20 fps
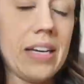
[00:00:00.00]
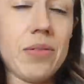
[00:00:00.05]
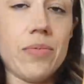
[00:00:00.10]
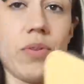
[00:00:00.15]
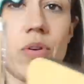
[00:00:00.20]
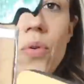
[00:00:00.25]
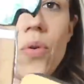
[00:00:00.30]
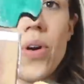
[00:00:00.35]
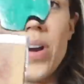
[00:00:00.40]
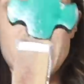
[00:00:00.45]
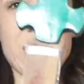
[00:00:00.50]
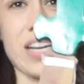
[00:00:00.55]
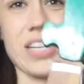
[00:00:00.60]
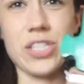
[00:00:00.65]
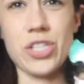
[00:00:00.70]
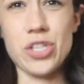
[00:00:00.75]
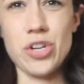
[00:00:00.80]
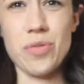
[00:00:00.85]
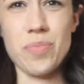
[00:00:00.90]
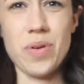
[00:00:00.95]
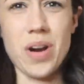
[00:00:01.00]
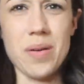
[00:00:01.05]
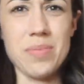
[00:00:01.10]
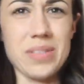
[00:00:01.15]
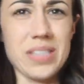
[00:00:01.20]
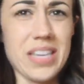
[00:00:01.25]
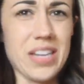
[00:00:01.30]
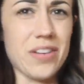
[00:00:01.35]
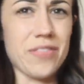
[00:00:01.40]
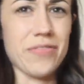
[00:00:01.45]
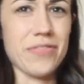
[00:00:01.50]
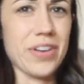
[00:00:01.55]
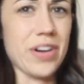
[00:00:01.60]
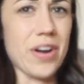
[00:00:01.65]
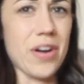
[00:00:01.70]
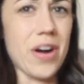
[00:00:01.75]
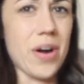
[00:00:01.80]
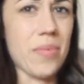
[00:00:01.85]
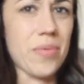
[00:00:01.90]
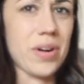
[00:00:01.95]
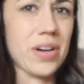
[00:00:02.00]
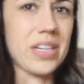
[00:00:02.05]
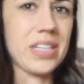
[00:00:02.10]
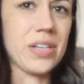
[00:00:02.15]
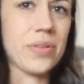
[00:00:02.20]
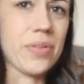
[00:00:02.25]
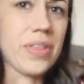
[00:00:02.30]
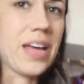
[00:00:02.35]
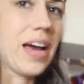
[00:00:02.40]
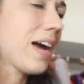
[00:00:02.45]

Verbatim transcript: and we'll organize show props later and figure out how we're gonna deal with